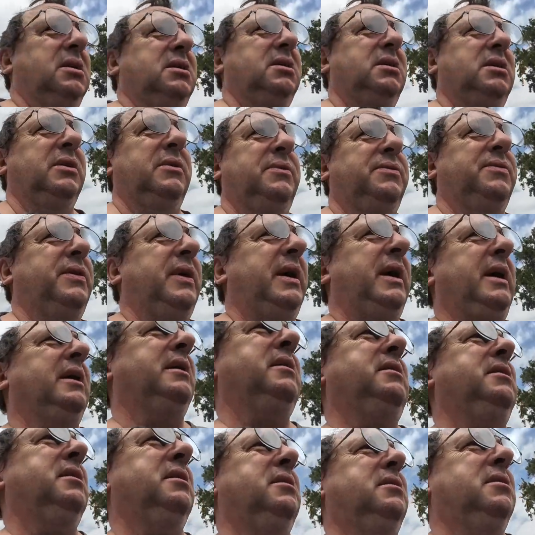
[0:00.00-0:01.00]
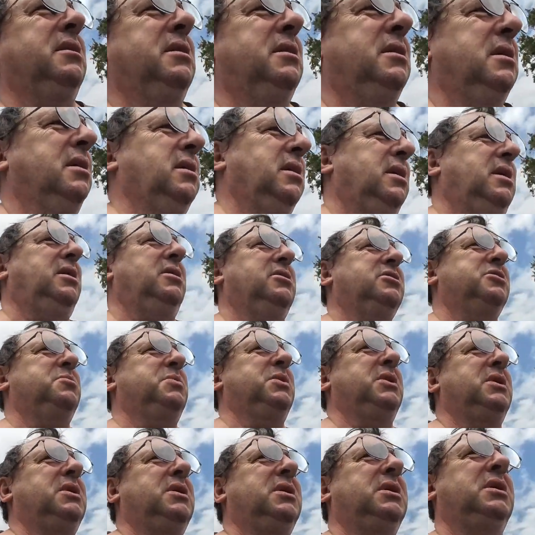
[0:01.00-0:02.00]
the fact that it allows
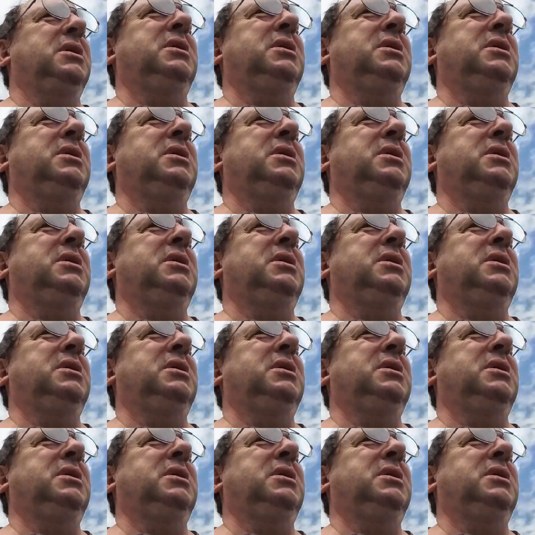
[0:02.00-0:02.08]
me